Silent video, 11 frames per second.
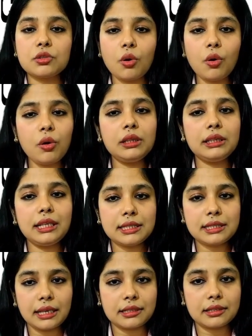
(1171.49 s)
all these
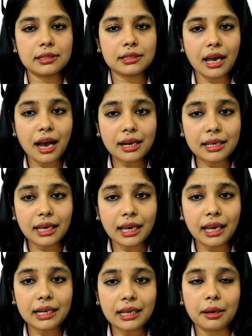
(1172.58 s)
sectors
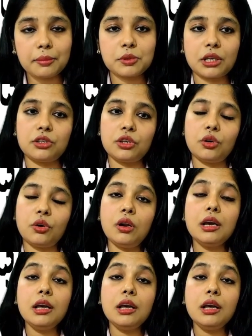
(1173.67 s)
again comes under your